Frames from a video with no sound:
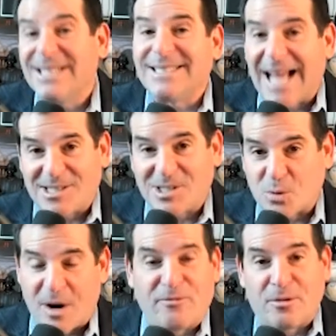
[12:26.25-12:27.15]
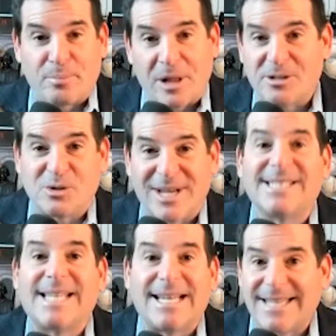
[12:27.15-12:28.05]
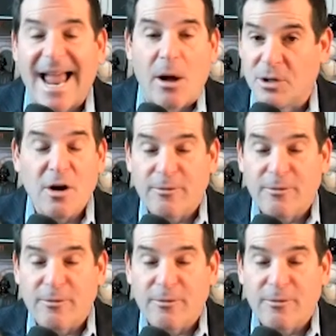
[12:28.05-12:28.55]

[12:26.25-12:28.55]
not so great for the players who get sent down